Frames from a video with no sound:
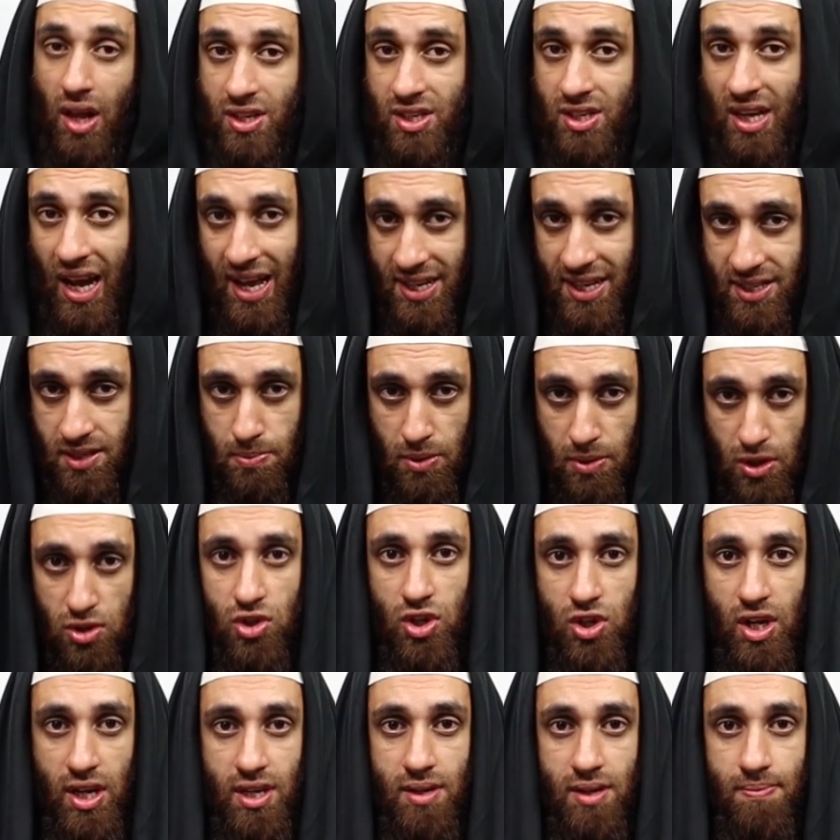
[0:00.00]
like to ask
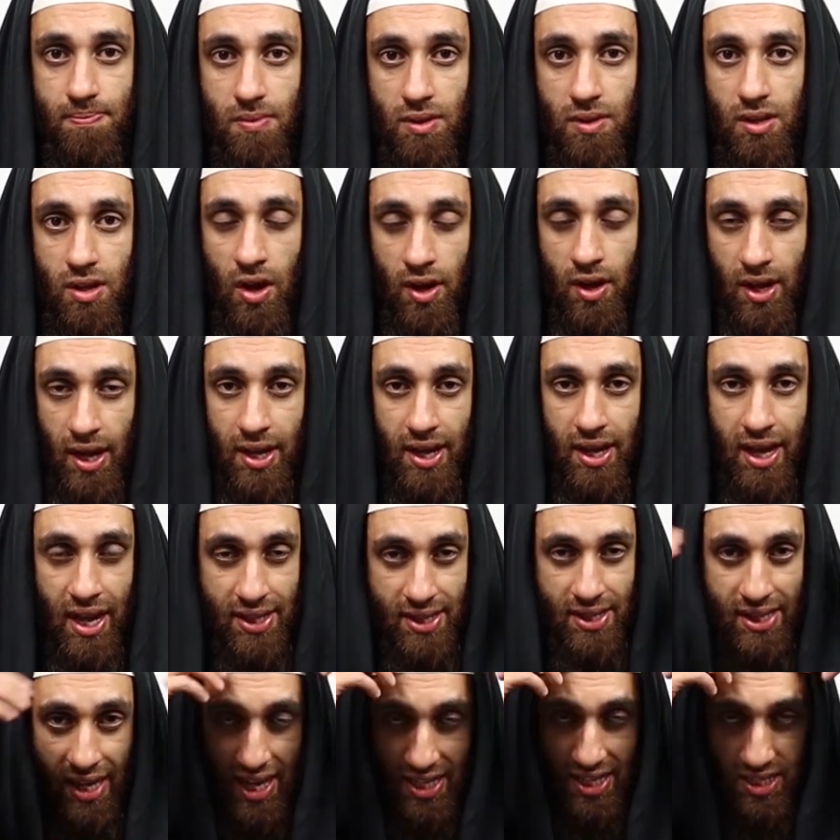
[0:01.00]
Milkshake, okay,
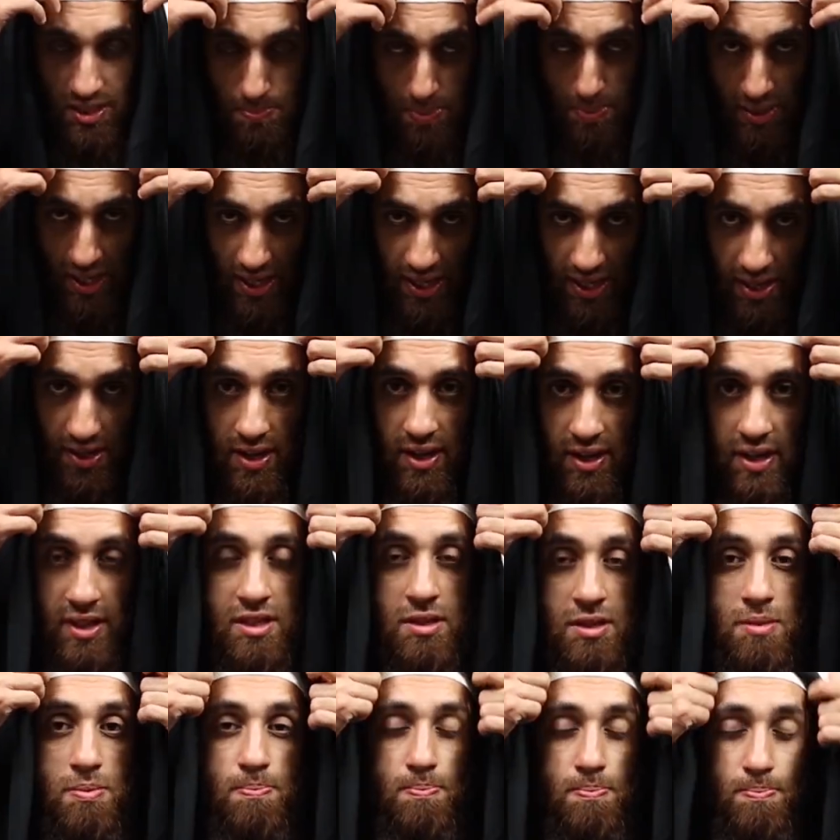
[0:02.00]
and the SP
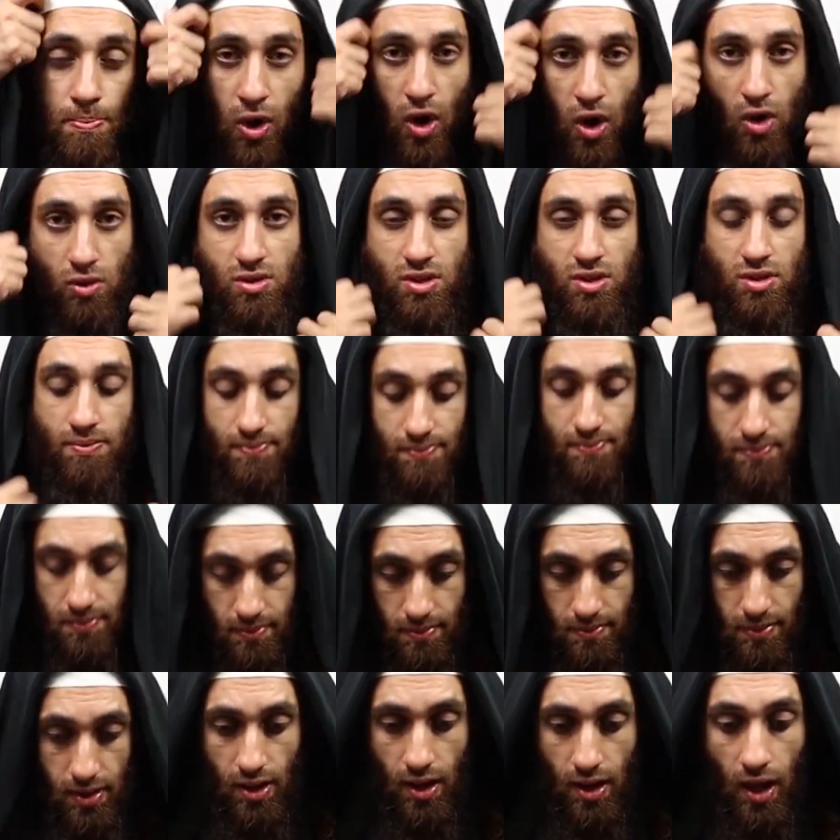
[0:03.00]
cult,
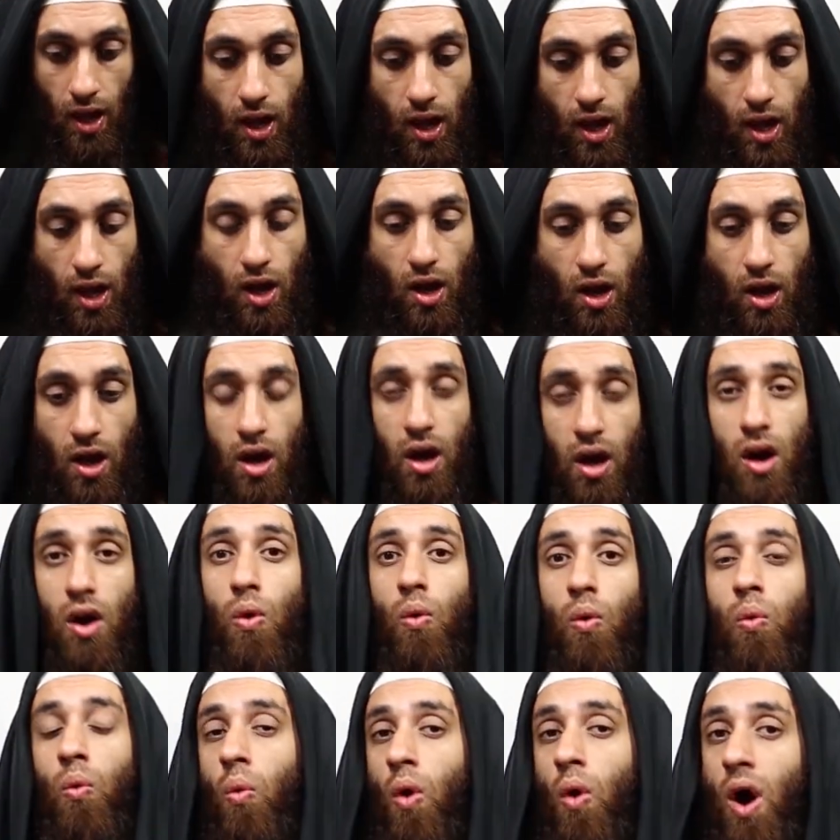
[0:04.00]

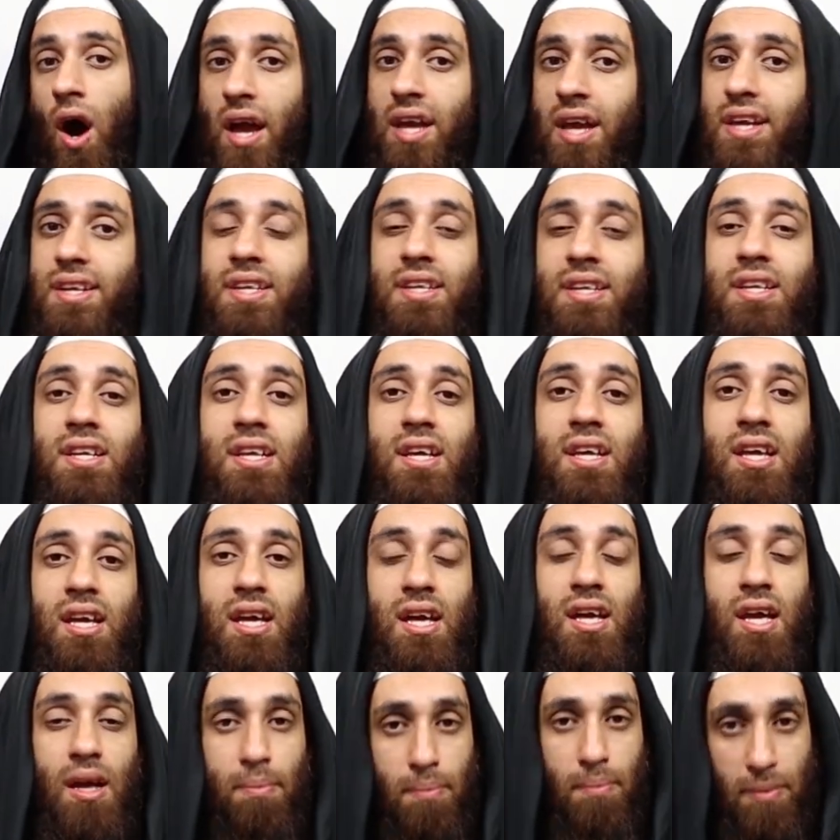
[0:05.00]
why didn't
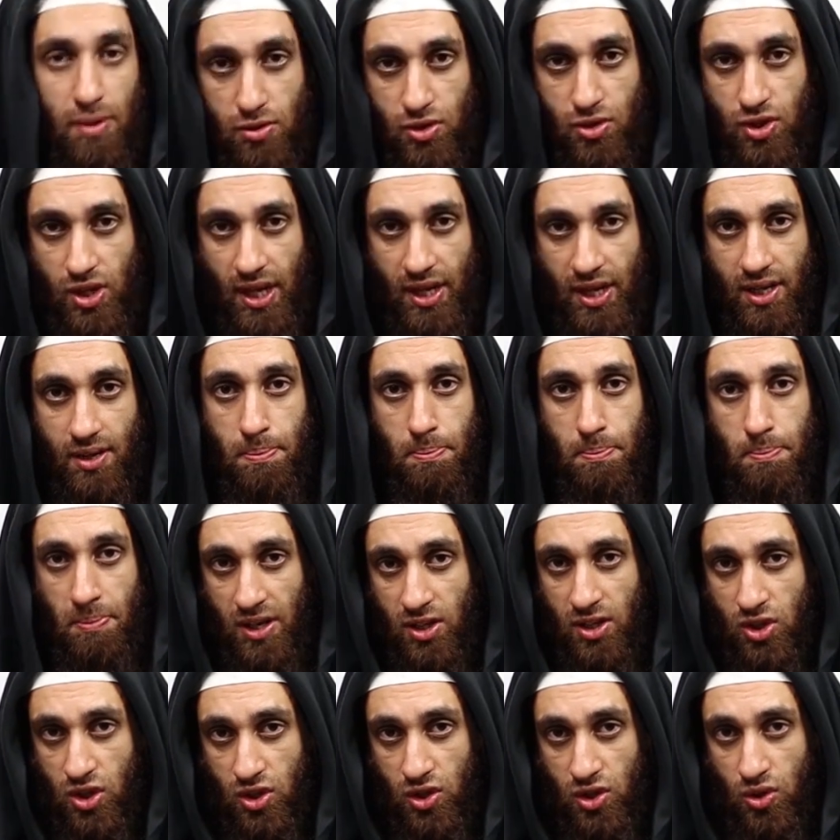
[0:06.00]
Milkshake
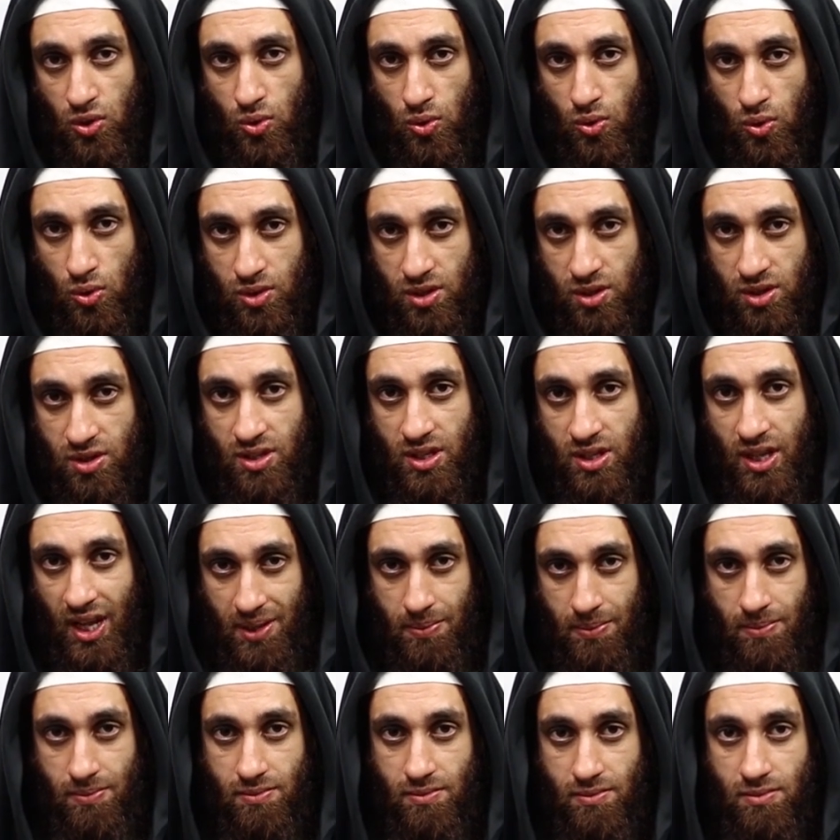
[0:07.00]
mention the author's
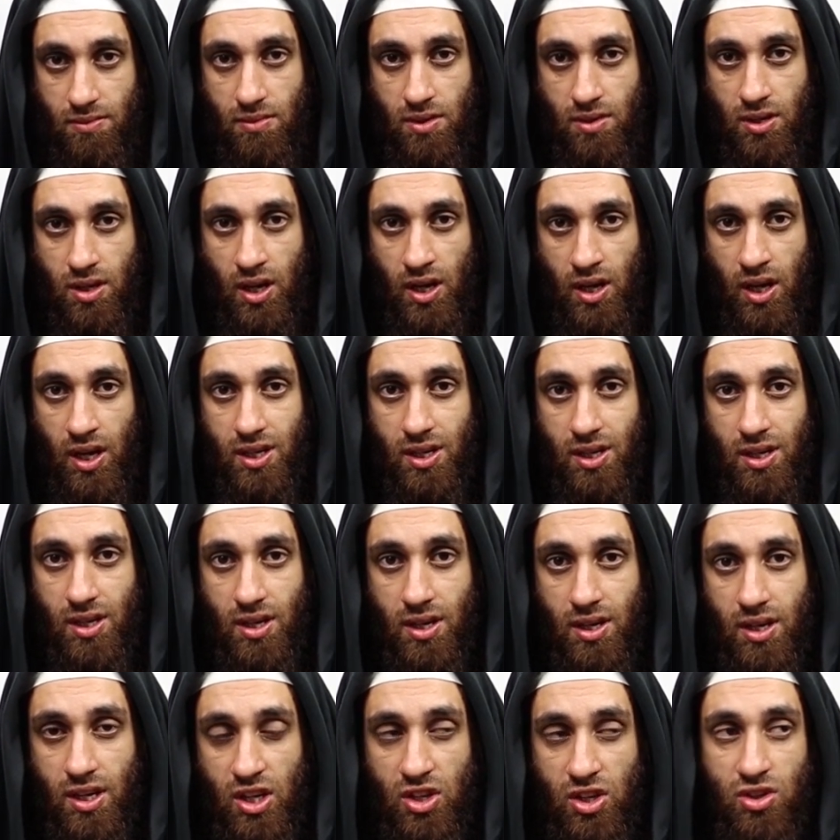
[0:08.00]
name? Okay,
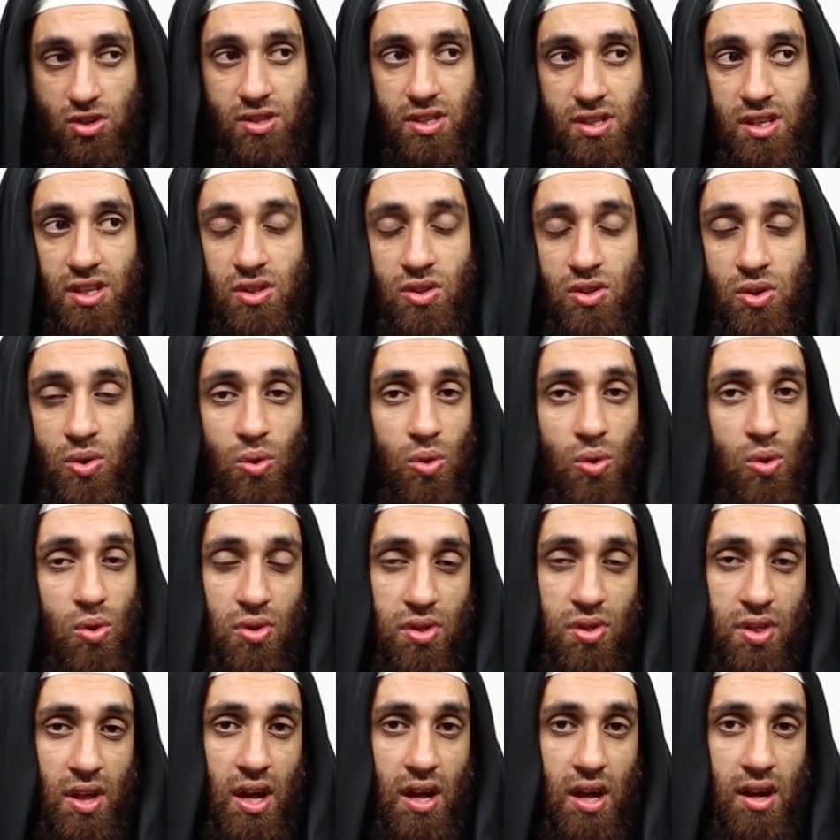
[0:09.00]
he just said the
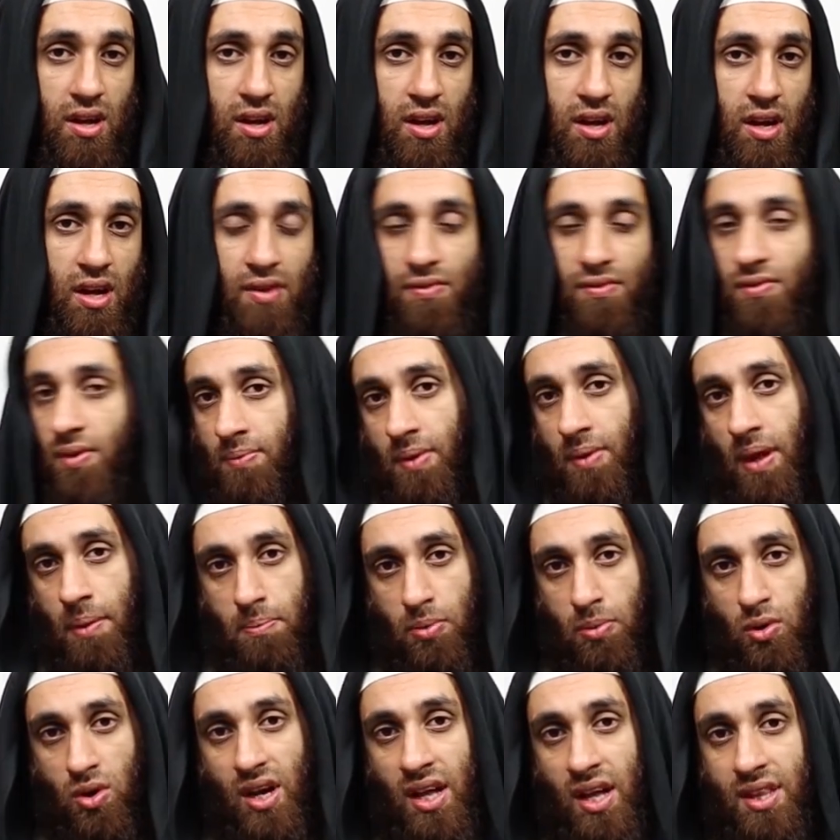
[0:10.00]
author and from
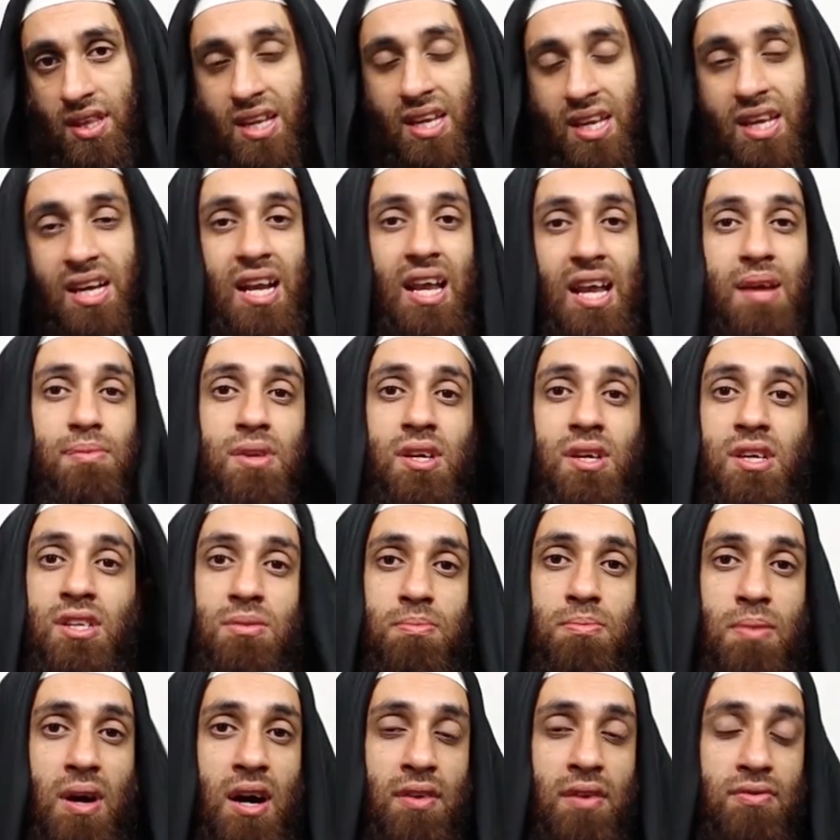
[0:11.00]
that book, and then he claimed the
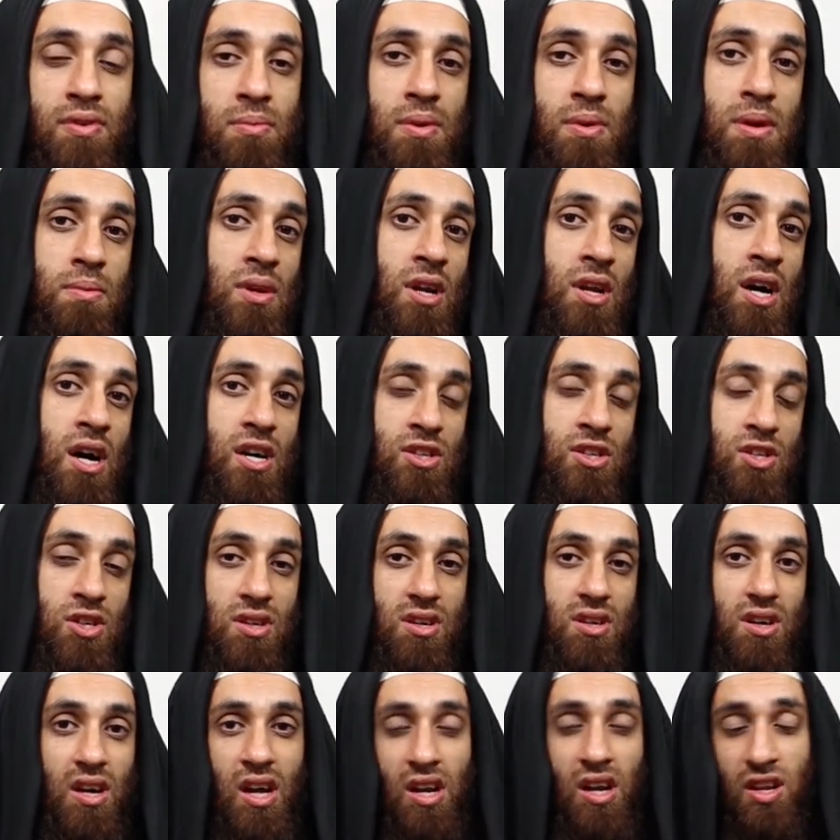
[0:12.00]
ijma'ah from Ibn
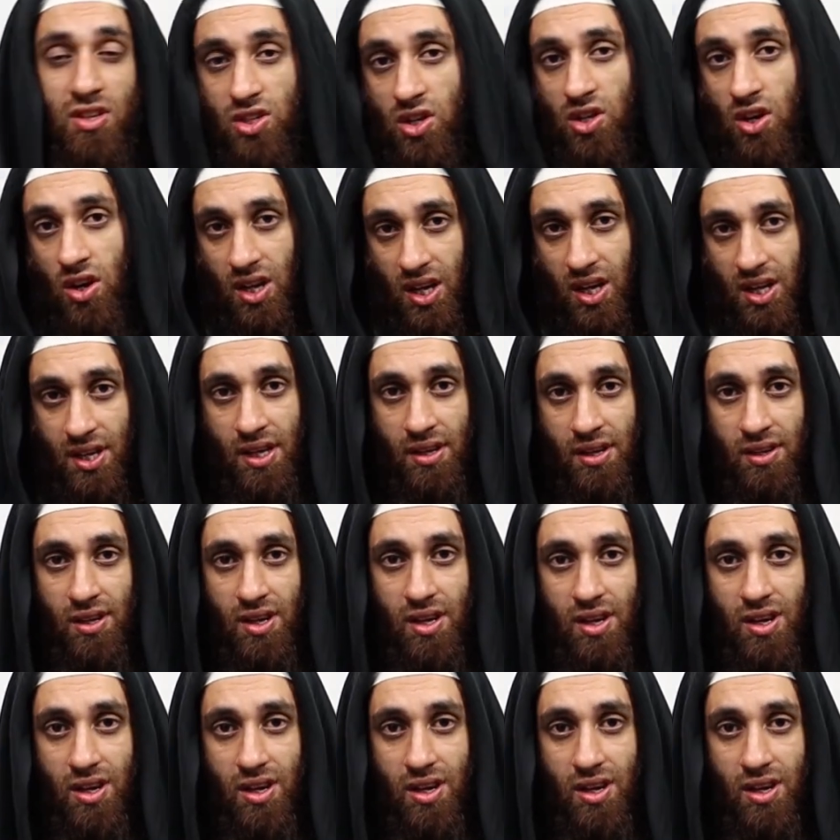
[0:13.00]
Hajar al-Asqalani.